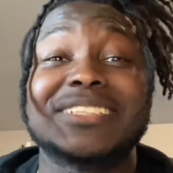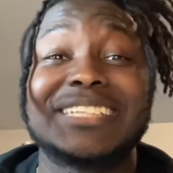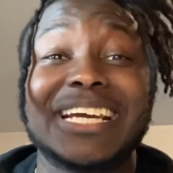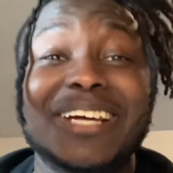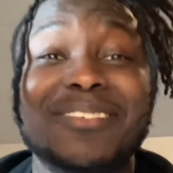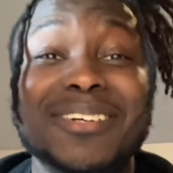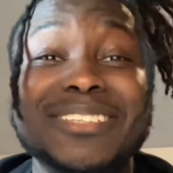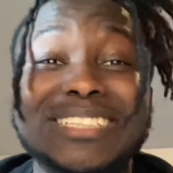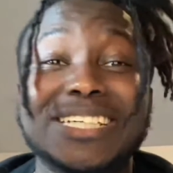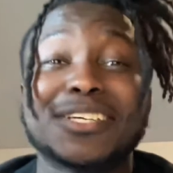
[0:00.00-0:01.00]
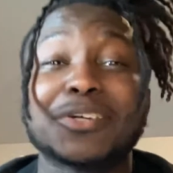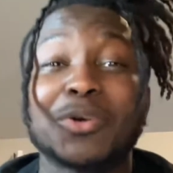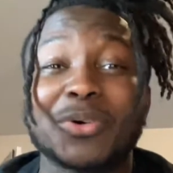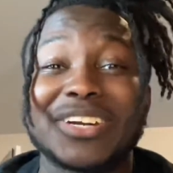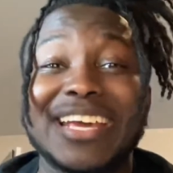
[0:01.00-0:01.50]
Terry Rozier,
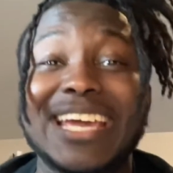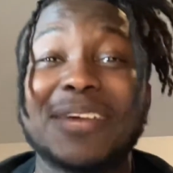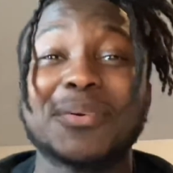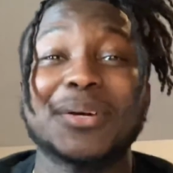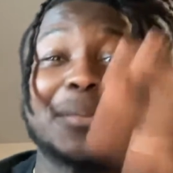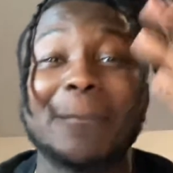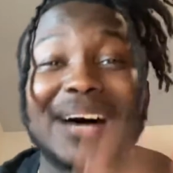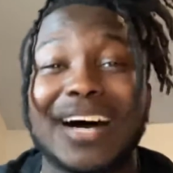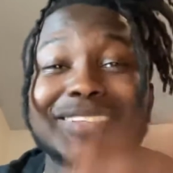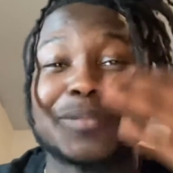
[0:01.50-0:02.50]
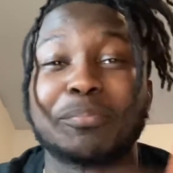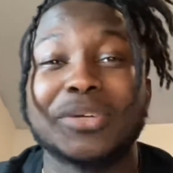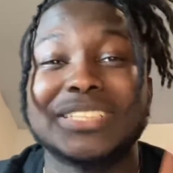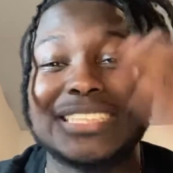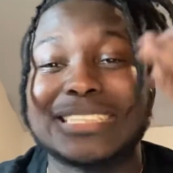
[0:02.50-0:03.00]
Gordon Hayward, Miles
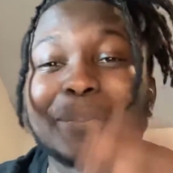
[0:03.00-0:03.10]
Bridges,